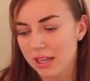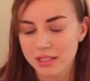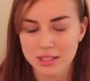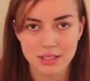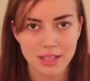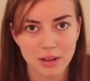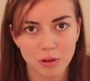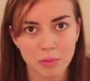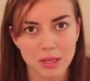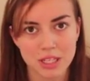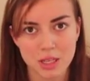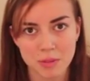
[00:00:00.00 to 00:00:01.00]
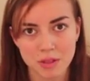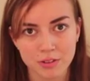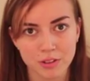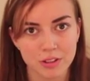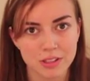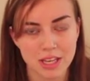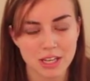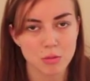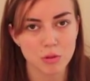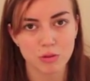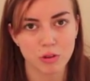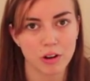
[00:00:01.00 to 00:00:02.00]
settle my stomach for a second
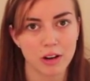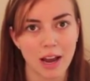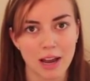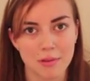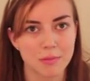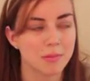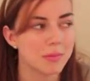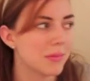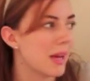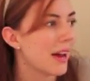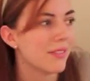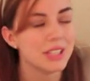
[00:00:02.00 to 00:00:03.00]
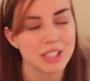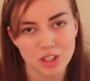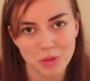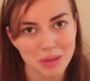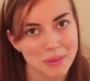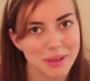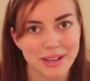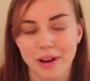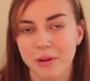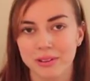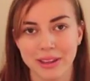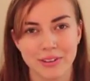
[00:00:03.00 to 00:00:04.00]
before I'm having dinner, maybe an
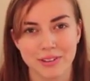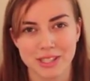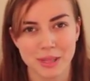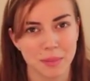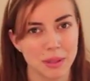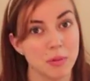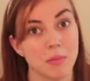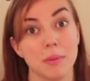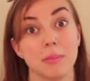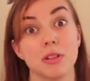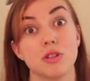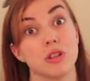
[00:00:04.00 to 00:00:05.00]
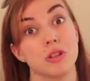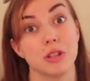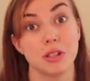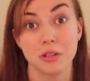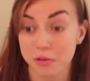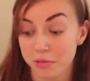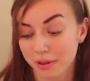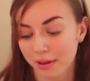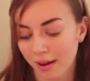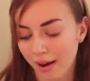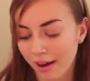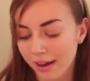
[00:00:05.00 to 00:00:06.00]
hour later or something, but my blood sugar is still really
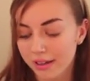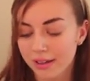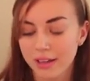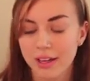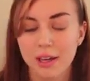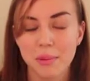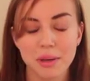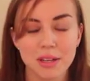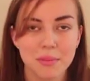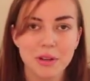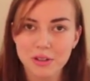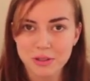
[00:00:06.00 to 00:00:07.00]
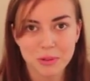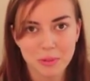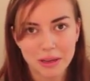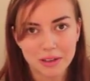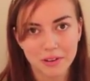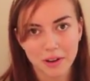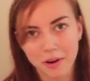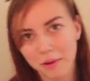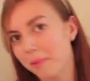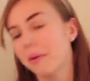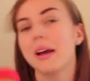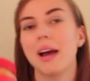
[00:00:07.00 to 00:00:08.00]
high. Peanut butter is the way to
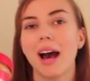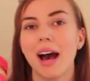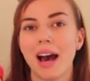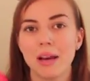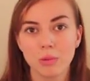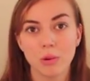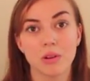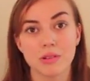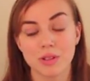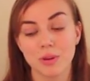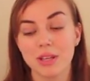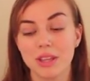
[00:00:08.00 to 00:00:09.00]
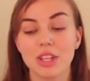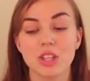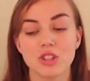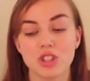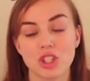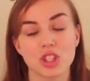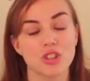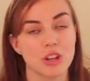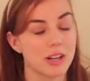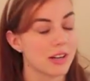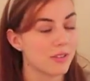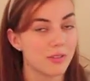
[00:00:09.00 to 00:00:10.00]
go. I will also eat this just straight
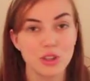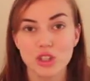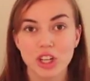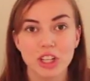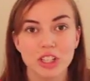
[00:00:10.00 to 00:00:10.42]
out of the jar.